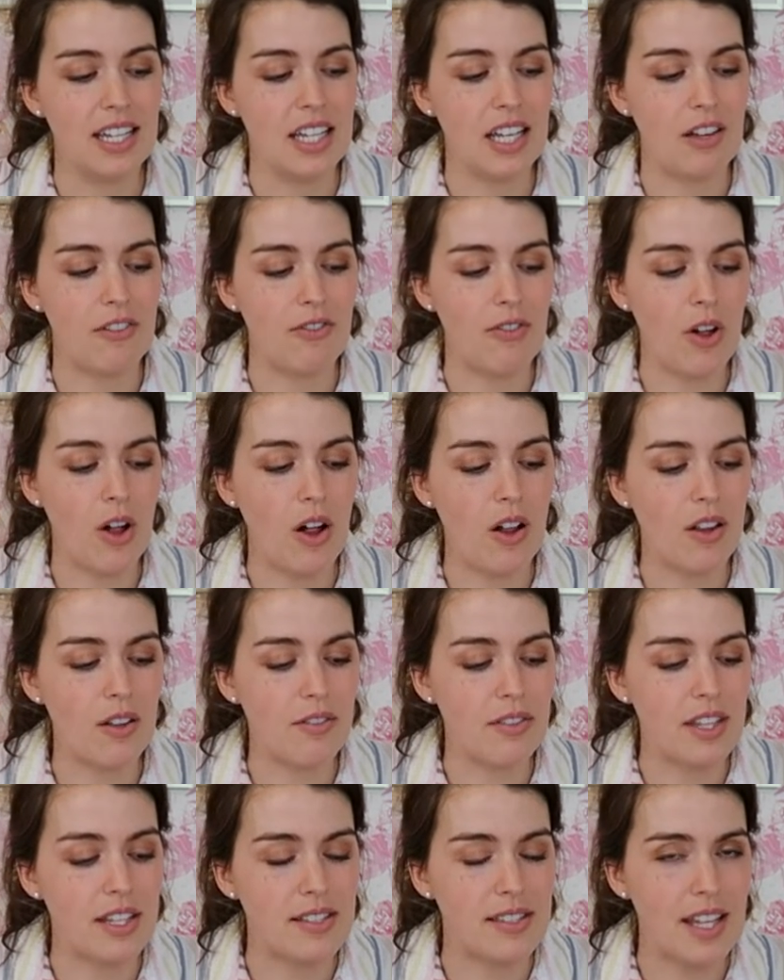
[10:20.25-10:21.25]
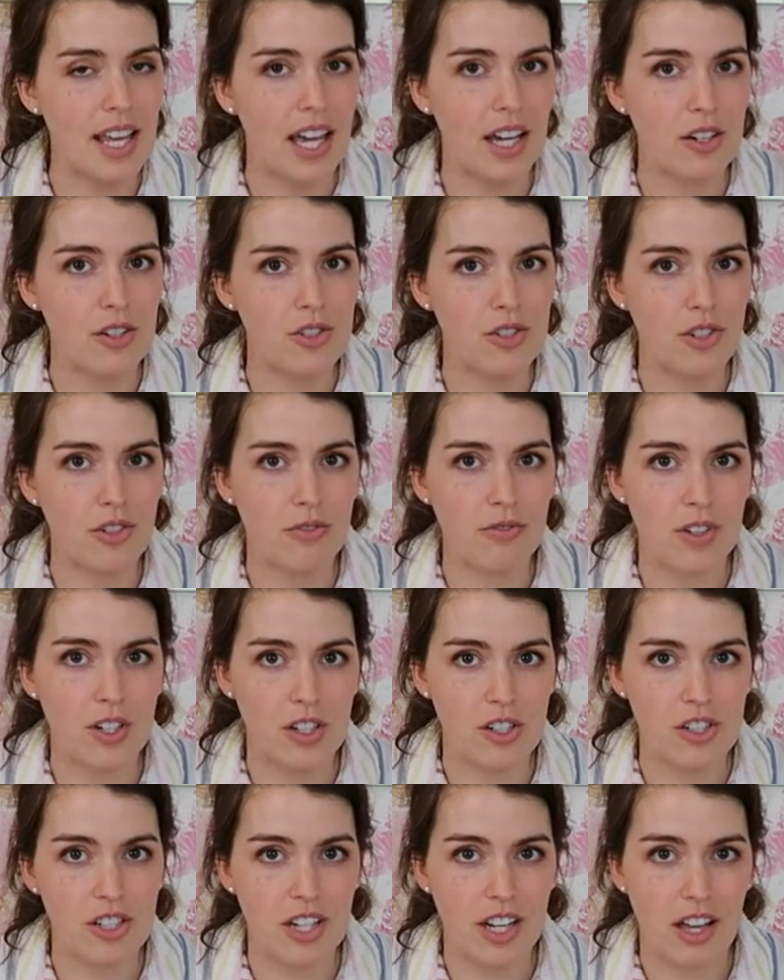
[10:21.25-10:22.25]
if all of these extra
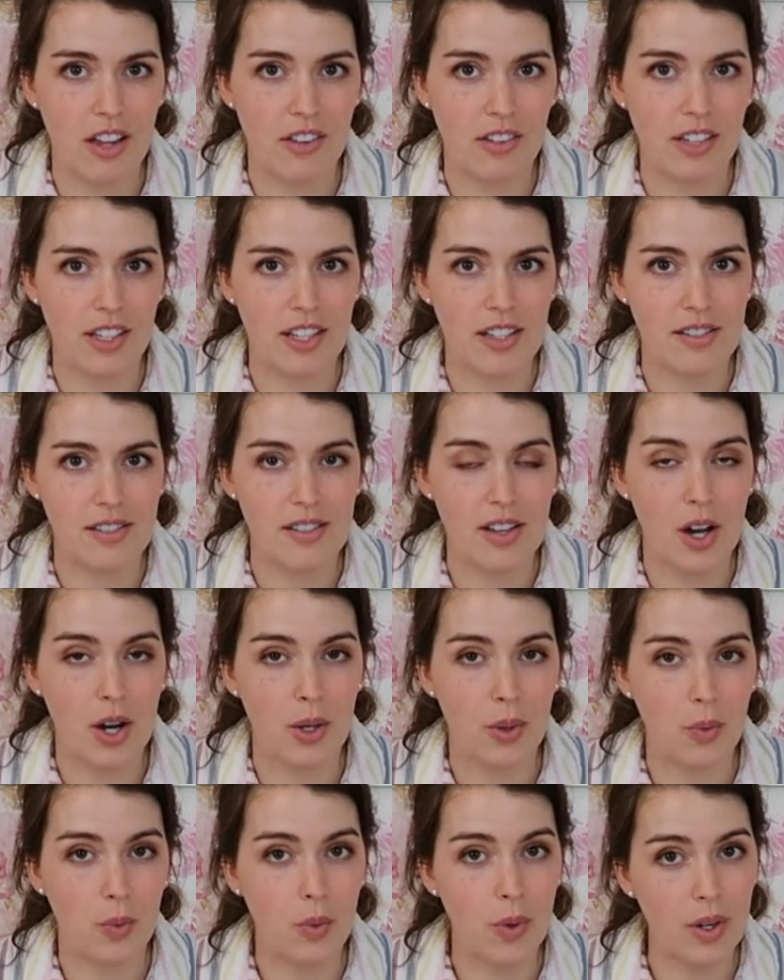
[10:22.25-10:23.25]
functionalities are